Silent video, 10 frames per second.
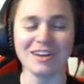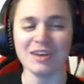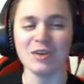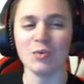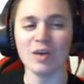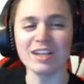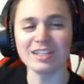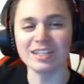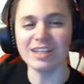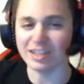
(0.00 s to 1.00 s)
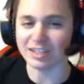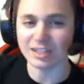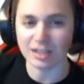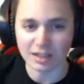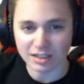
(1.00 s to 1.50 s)
What is
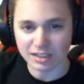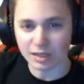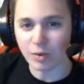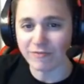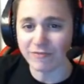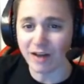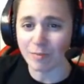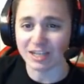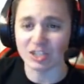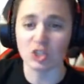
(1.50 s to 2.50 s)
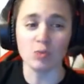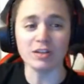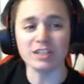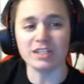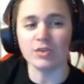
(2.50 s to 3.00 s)
this? Someone found my super
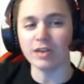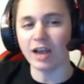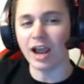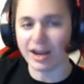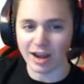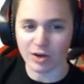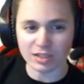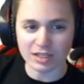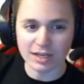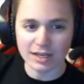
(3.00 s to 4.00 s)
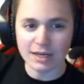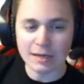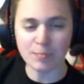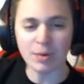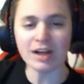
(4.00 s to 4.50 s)
secret hideout.
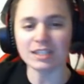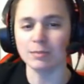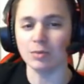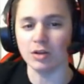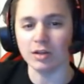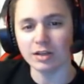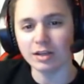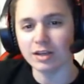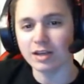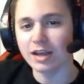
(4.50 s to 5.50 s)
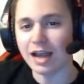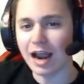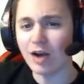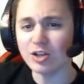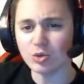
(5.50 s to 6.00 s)
Impossible.
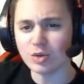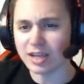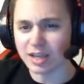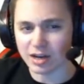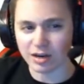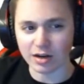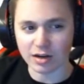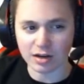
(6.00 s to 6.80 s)
How did you get here?